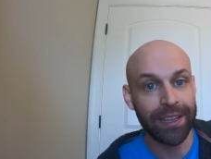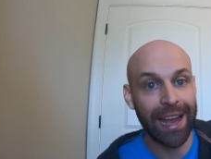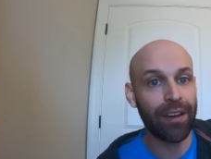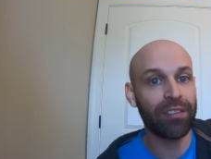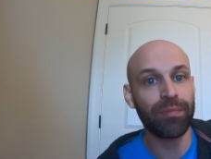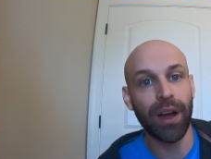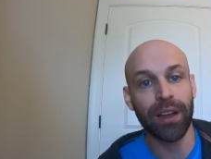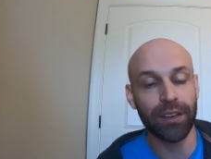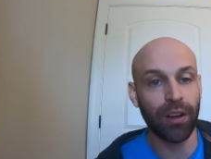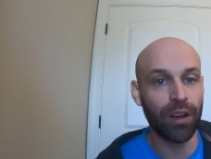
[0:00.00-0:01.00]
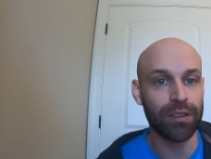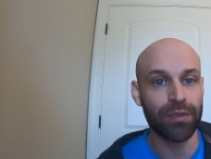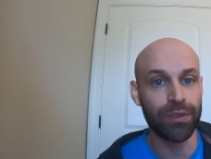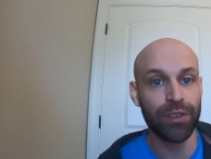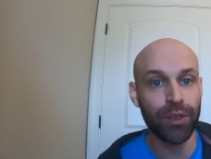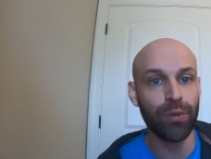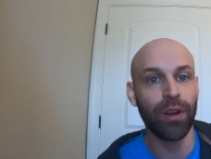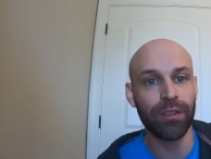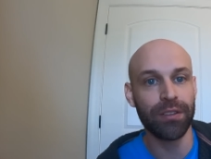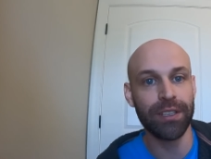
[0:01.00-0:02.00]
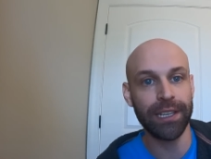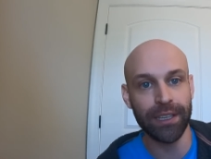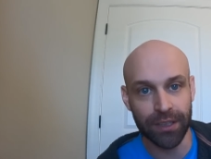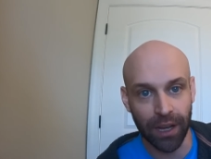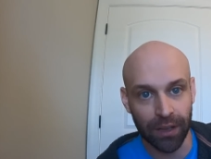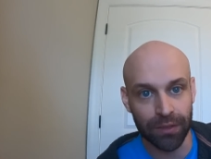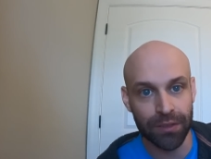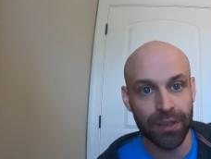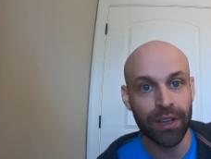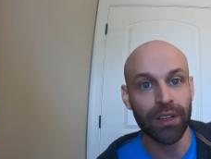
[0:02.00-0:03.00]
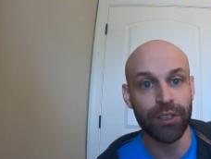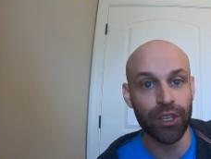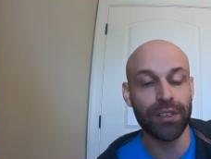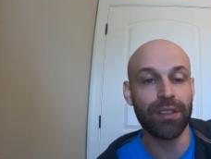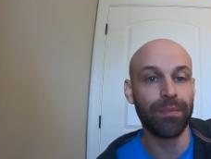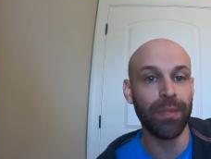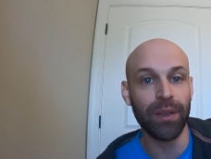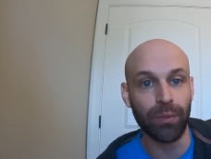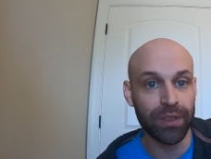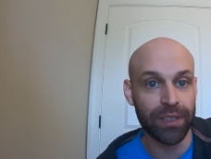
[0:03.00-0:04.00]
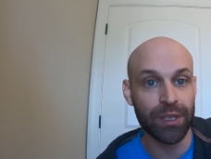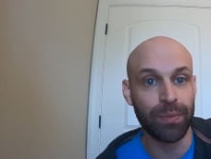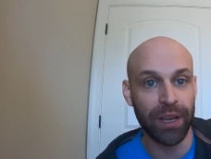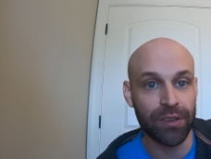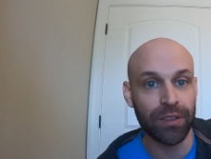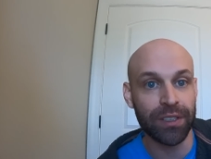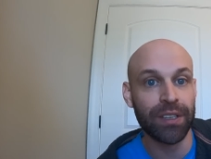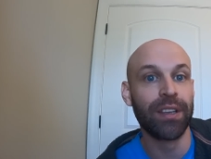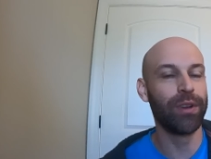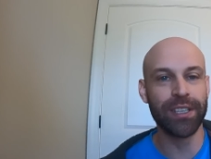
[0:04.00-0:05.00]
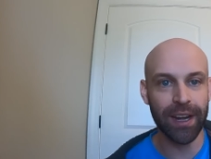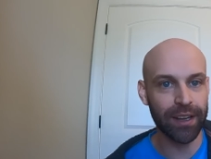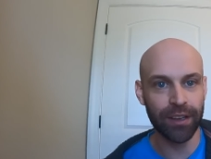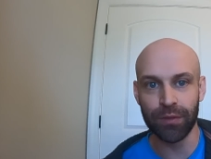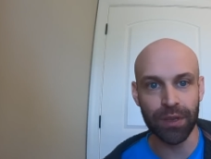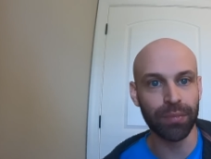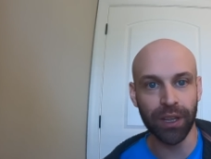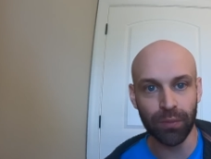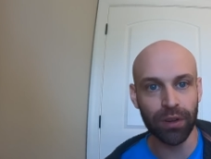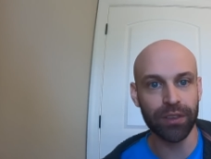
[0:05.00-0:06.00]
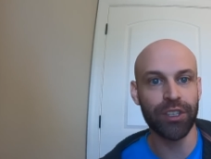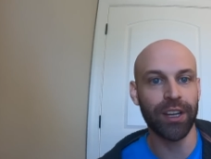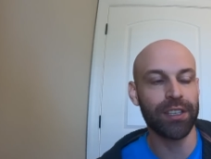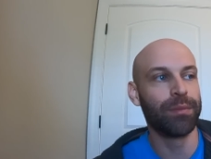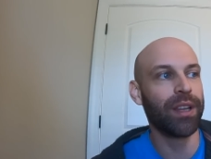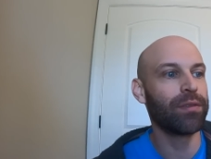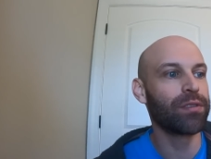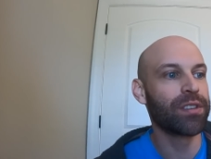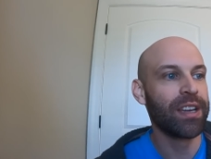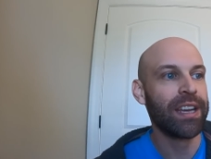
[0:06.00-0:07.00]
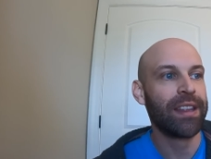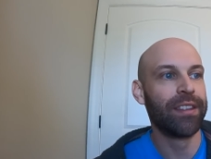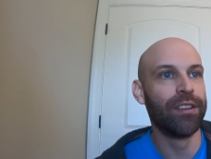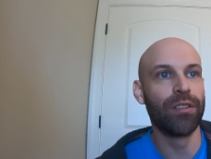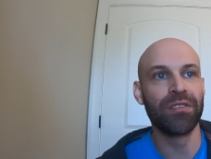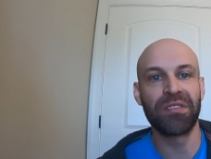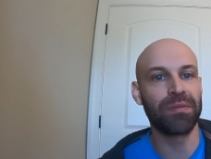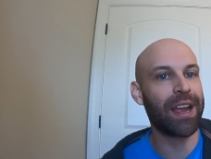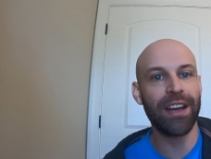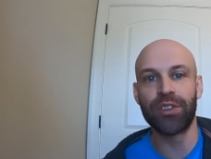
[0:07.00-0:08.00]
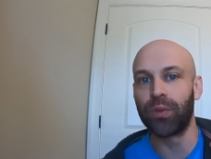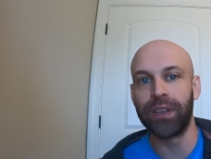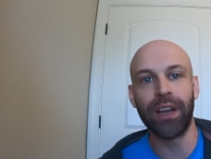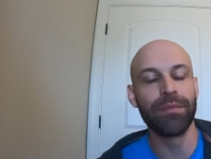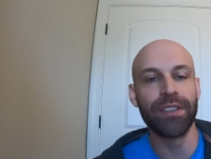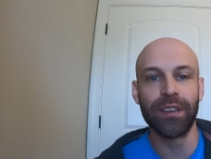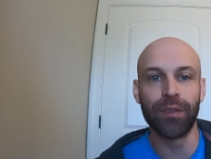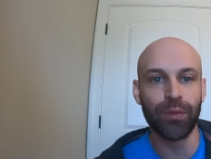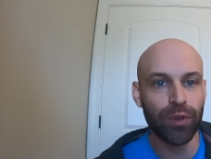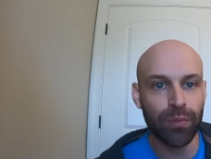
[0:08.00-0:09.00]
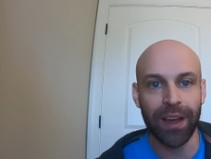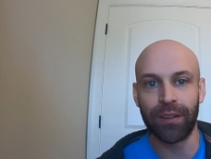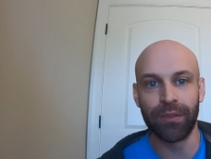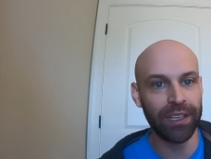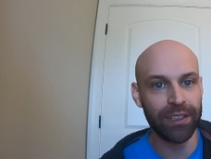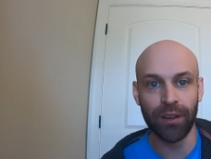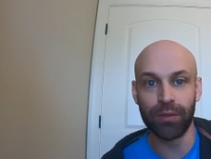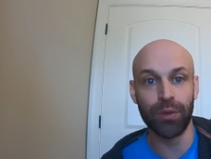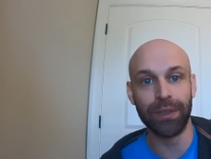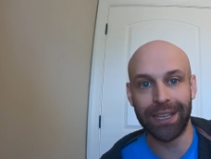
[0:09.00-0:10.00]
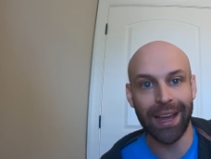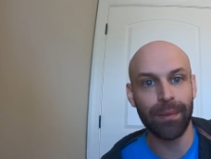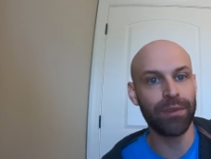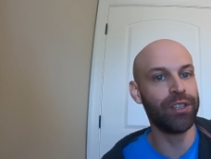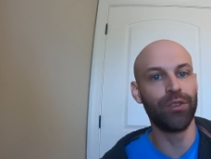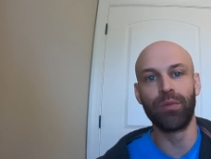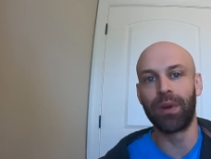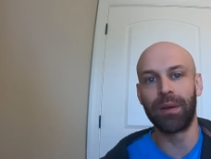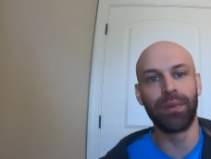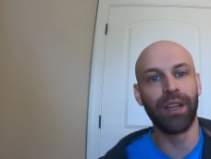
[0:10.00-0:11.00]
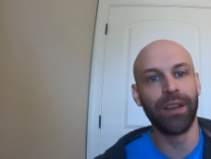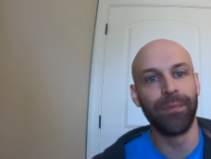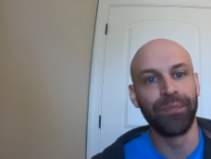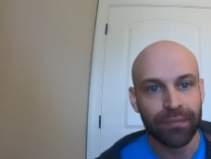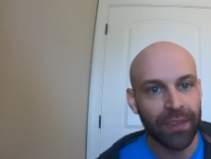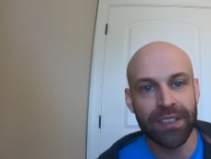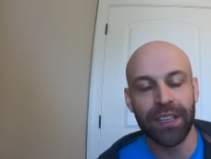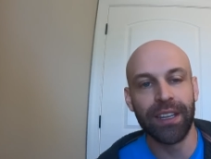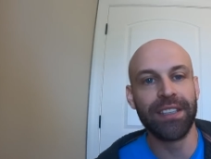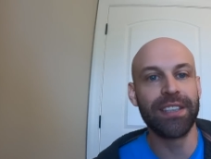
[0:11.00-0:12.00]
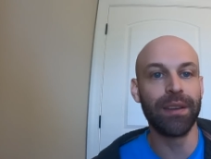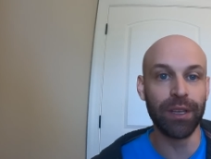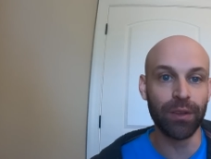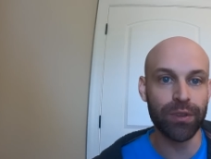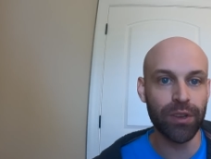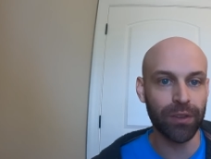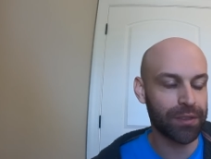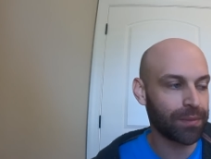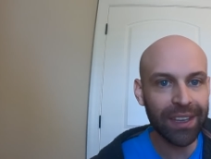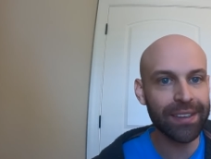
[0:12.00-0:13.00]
The out-of-pocket cost was $210 just to meet with this specialist. We decided to do some blood work to check some levels. The nurse casually comes into the room. I don't need to go to a lab. She drew my blood. They said they'd send me the results.